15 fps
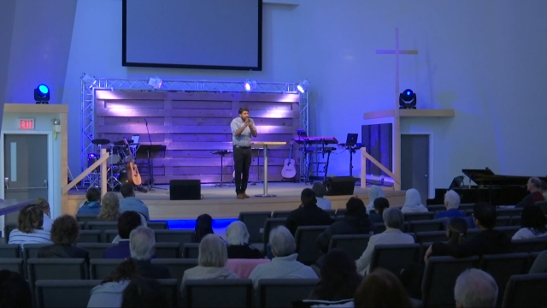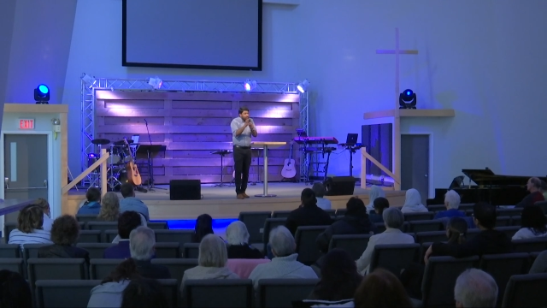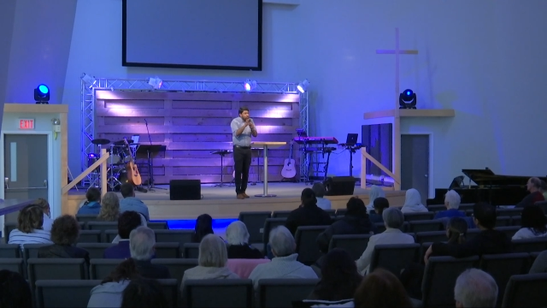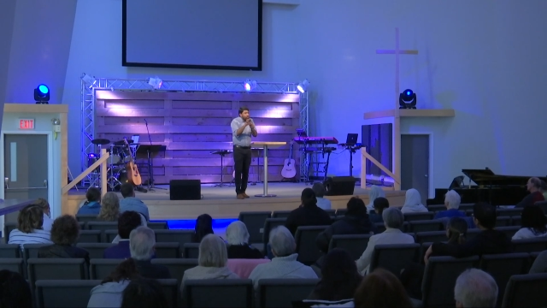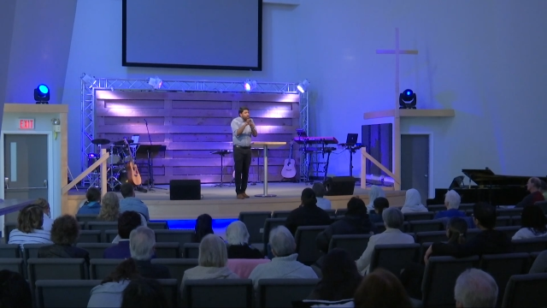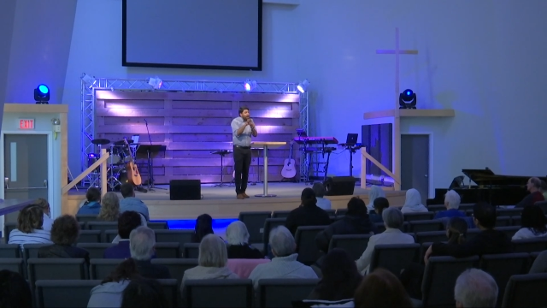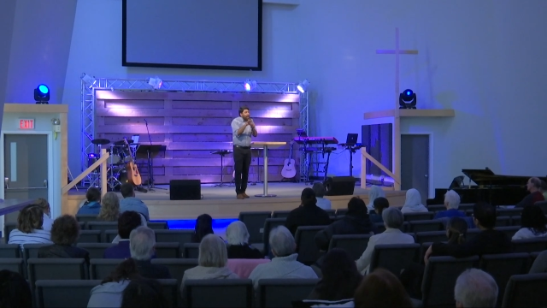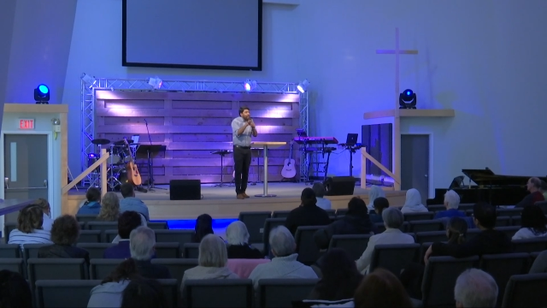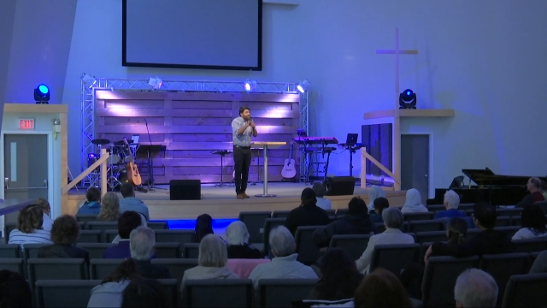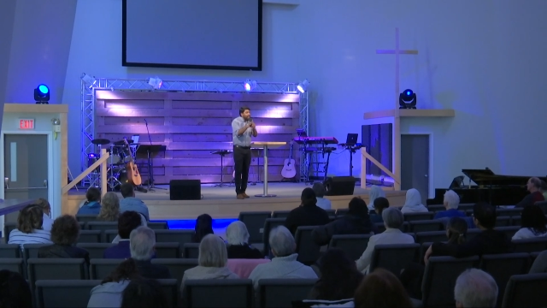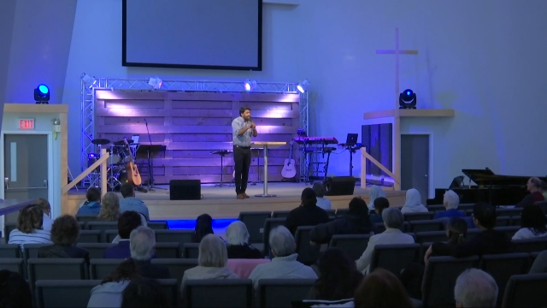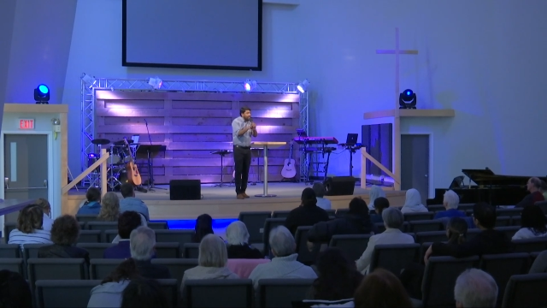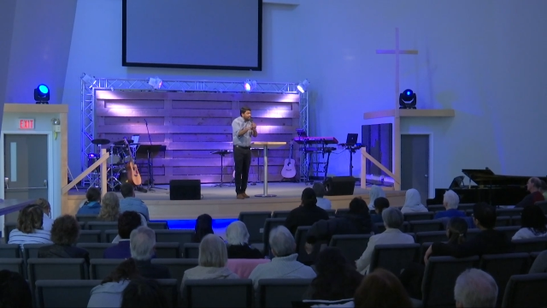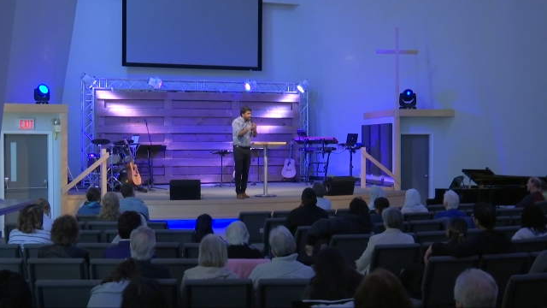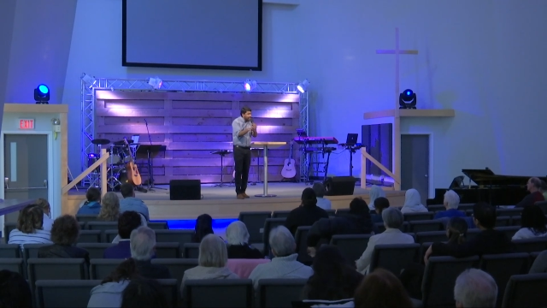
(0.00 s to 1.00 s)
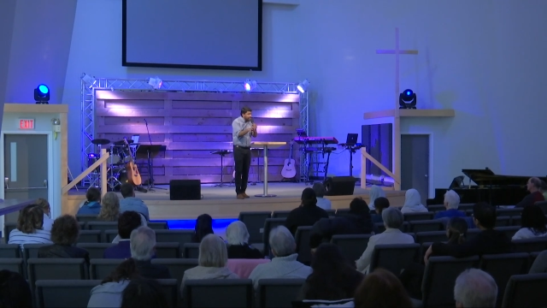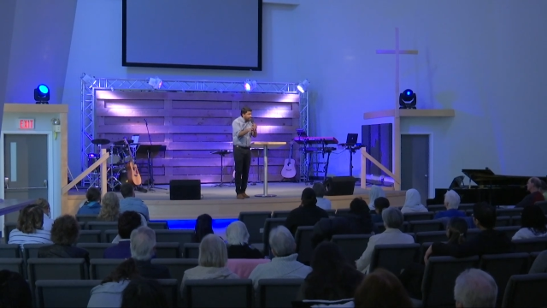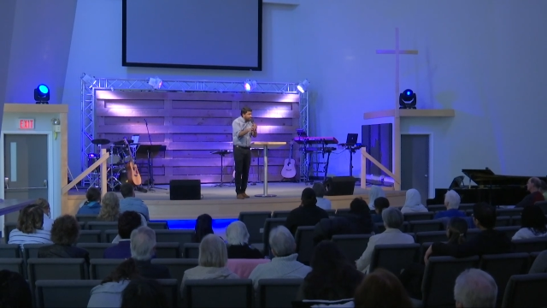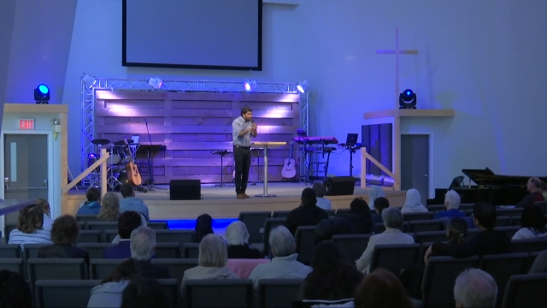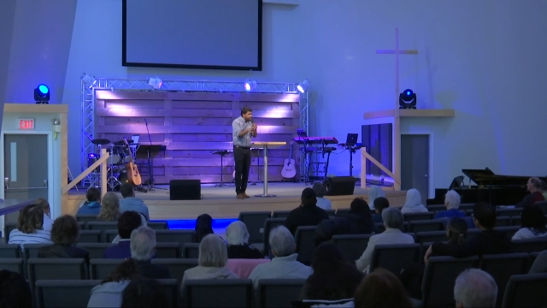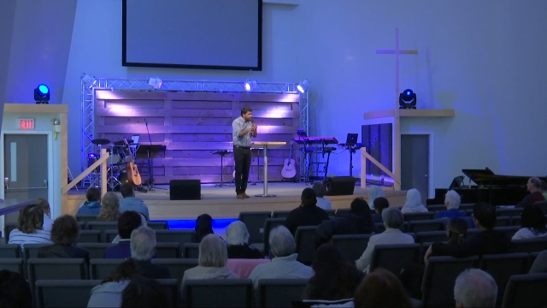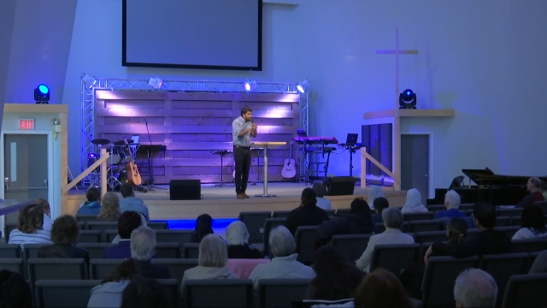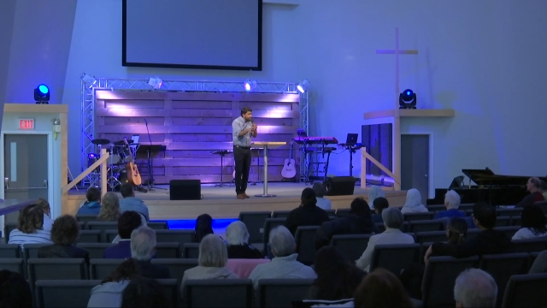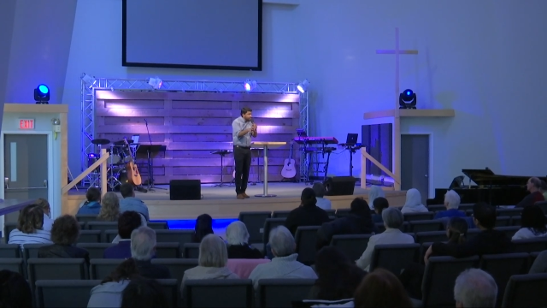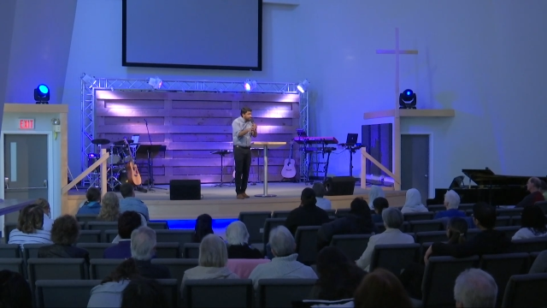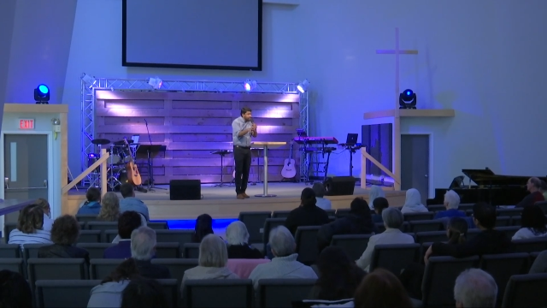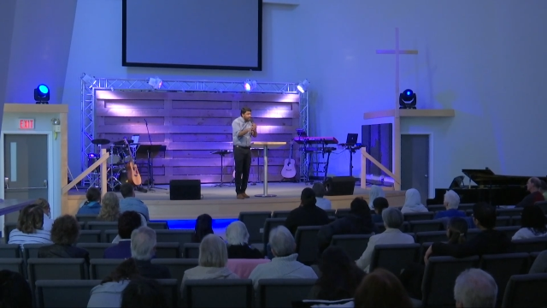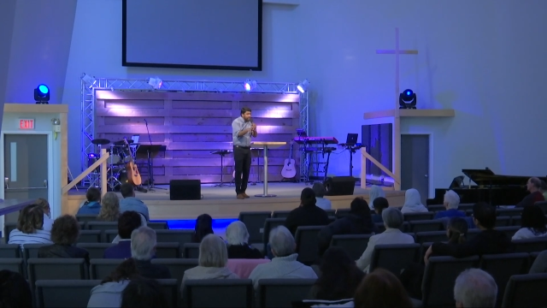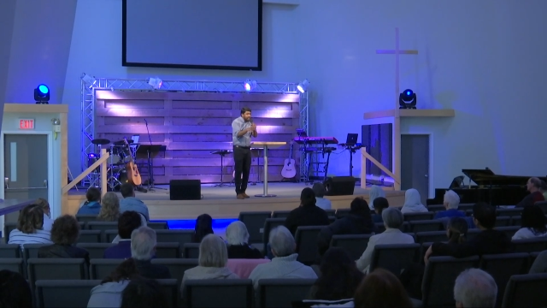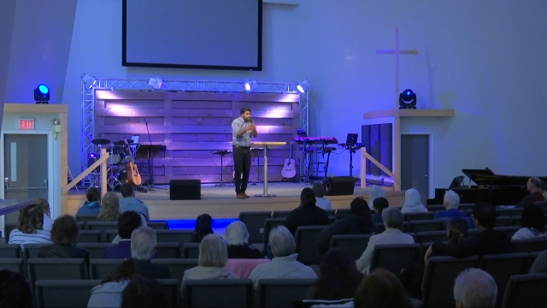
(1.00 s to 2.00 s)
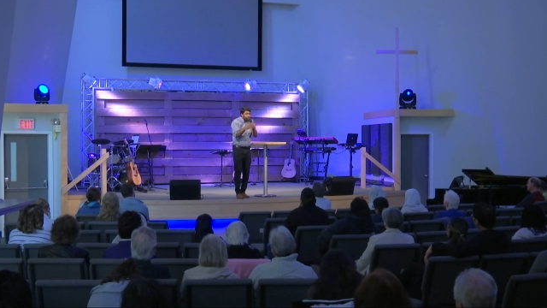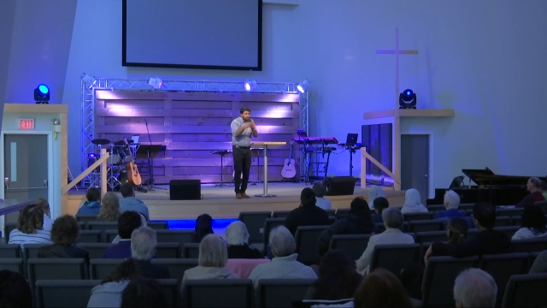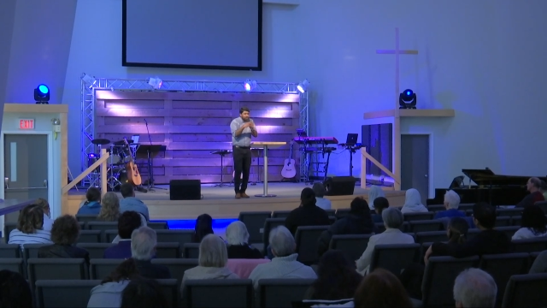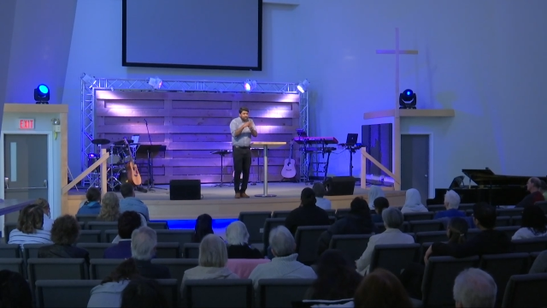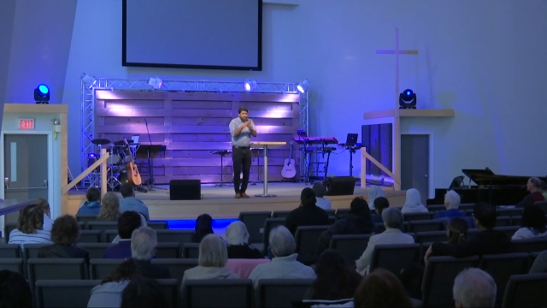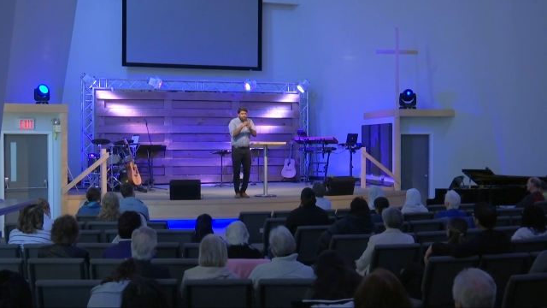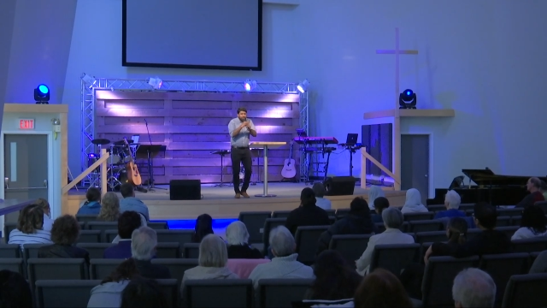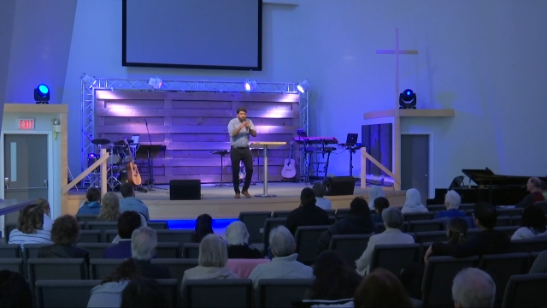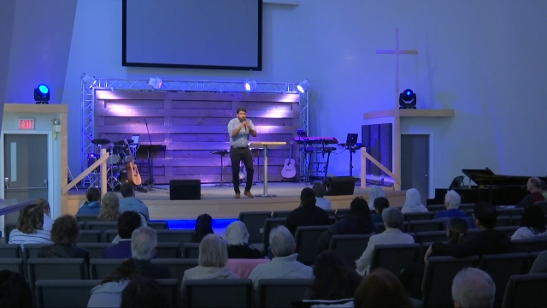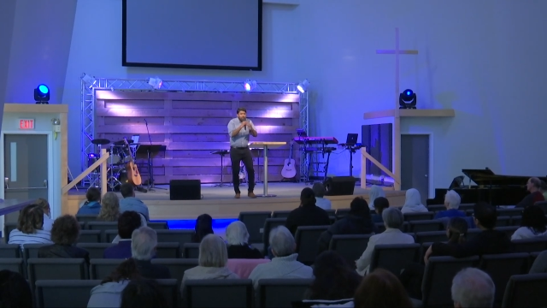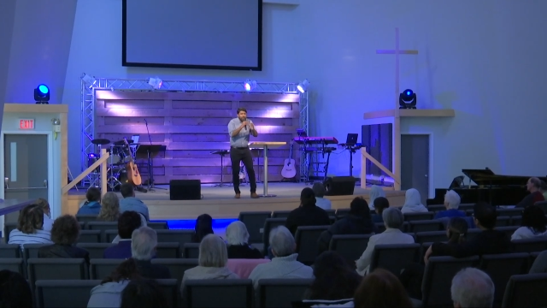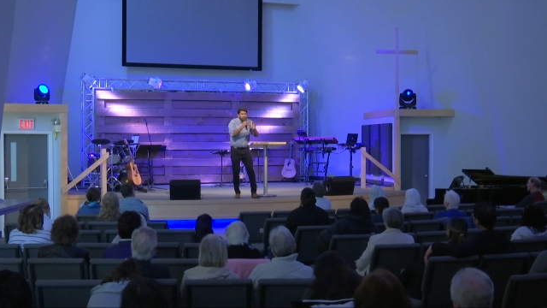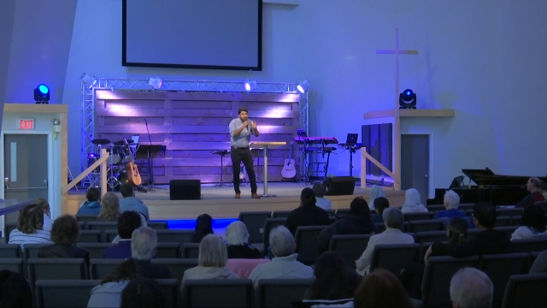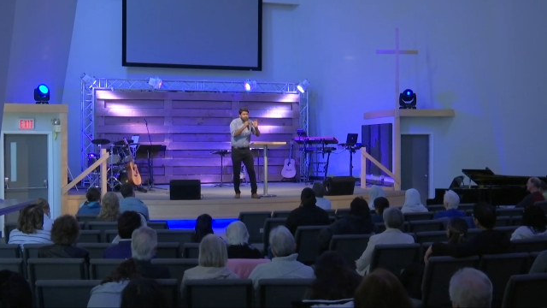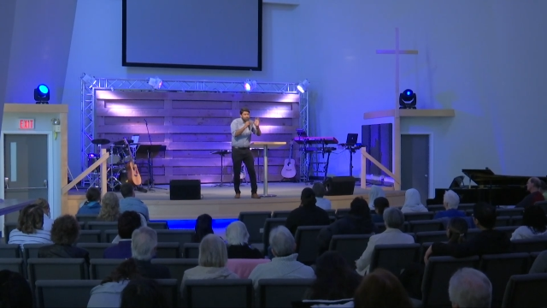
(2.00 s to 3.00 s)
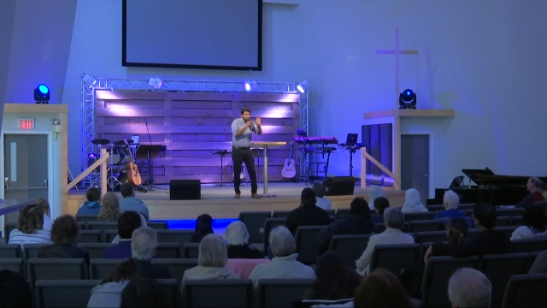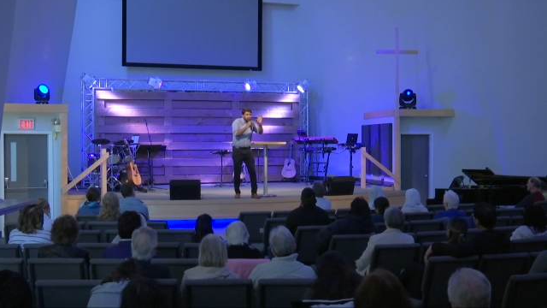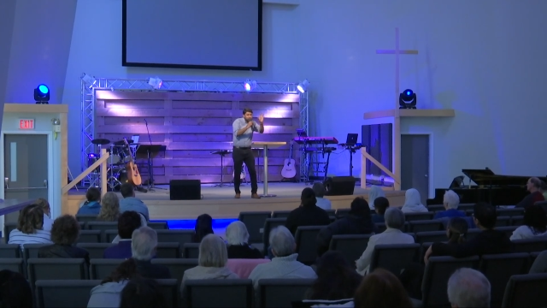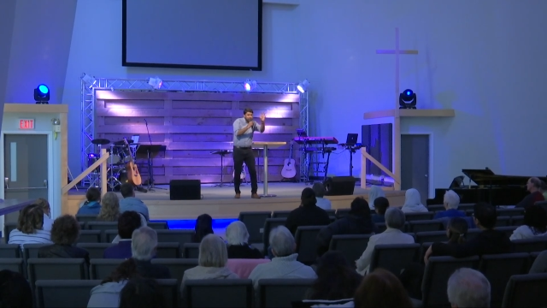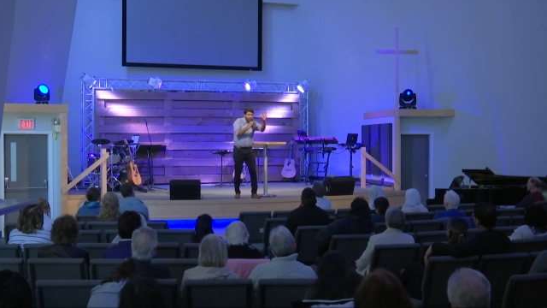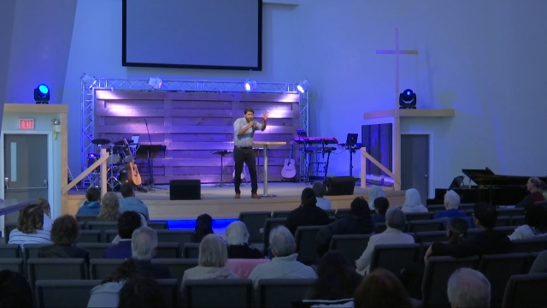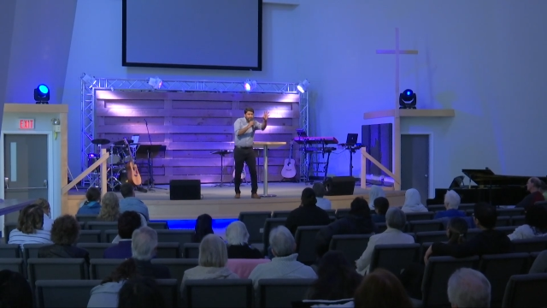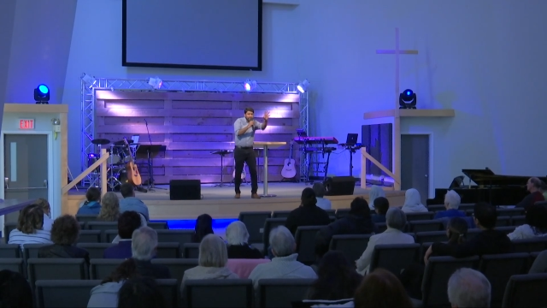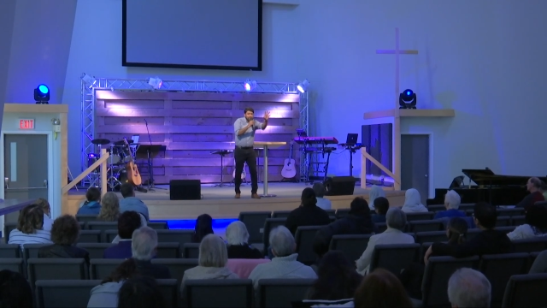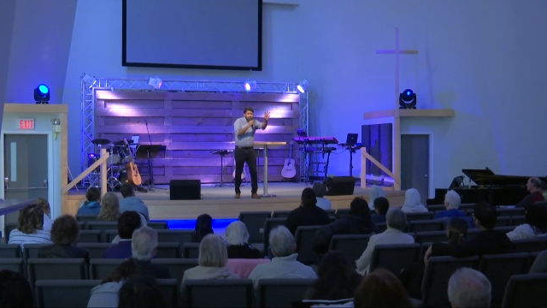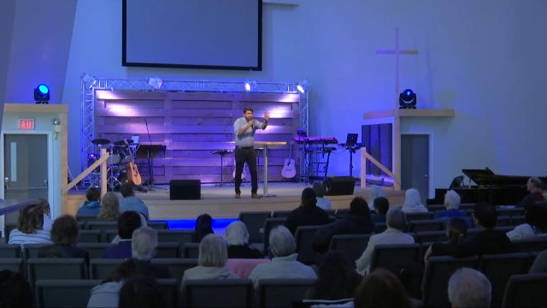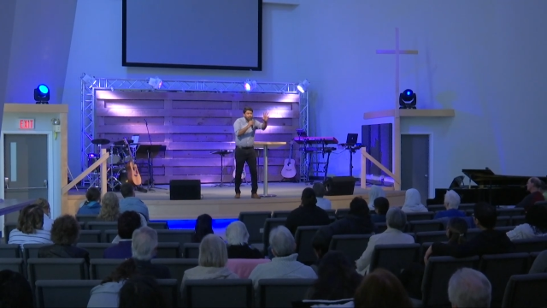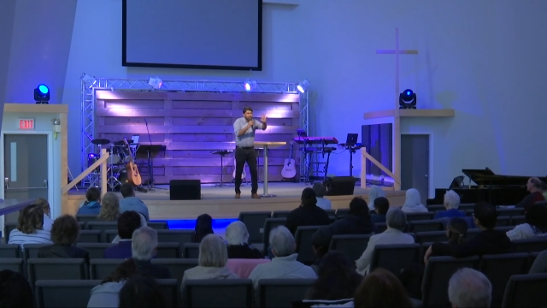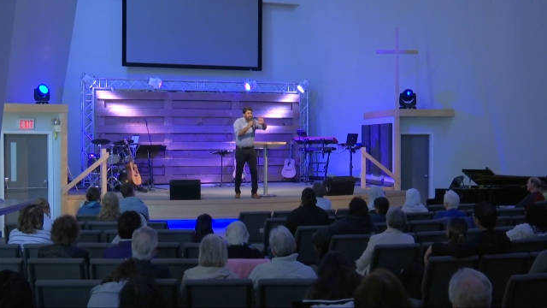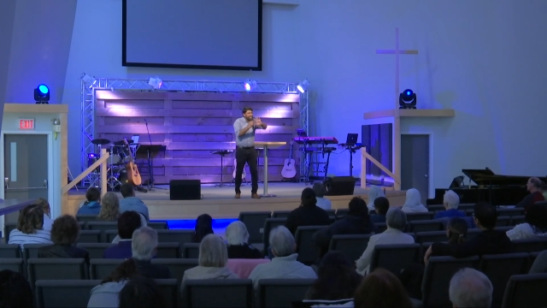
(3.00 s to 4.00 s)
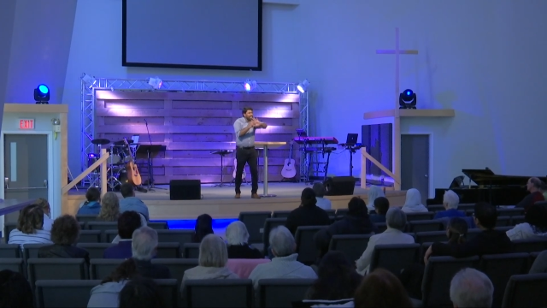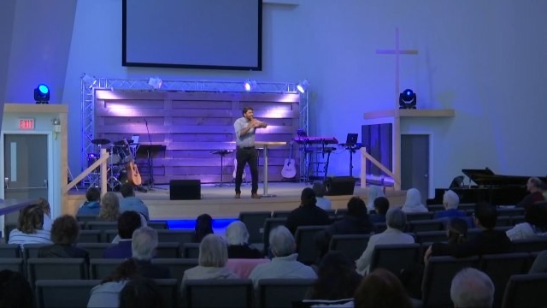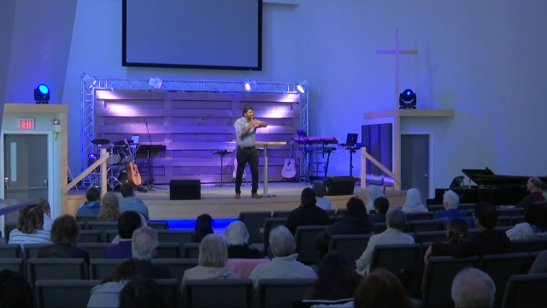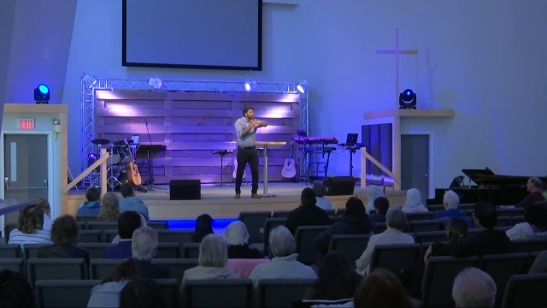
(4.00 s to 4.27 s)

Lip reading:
(no speaker visible)